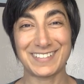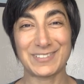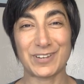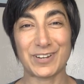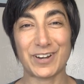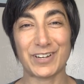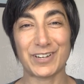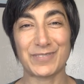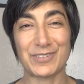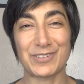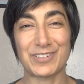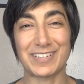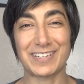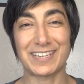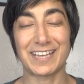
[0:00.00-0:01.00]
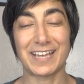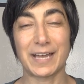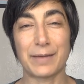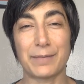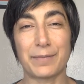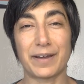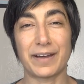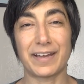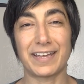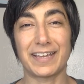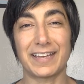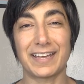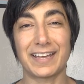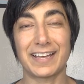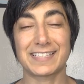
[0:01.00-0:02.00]
our community
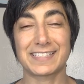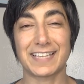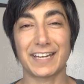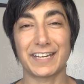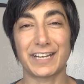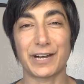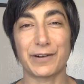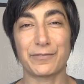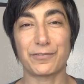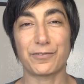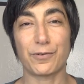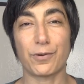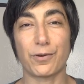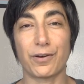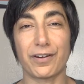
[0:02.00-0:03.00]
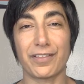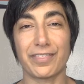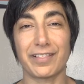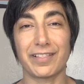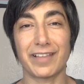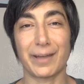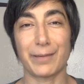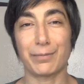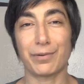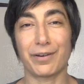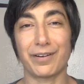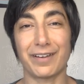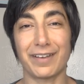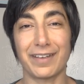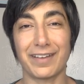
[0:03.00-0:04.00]
by signing up for the
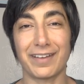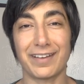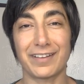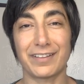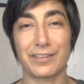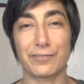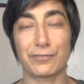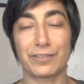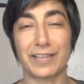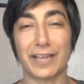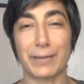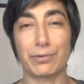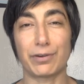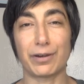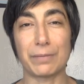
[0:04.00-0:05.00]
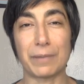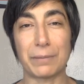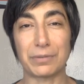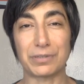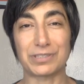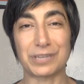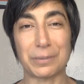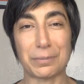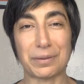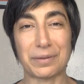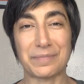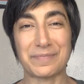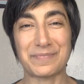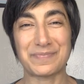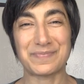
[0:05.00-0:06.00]
library, the free library membership.
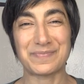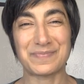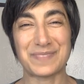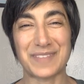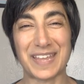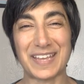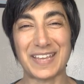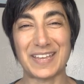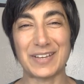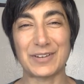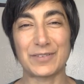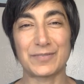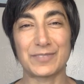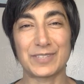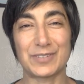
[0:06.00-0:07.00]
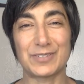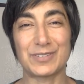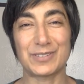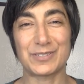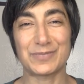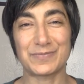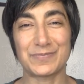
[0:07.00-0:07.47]
Thank you. See you soon.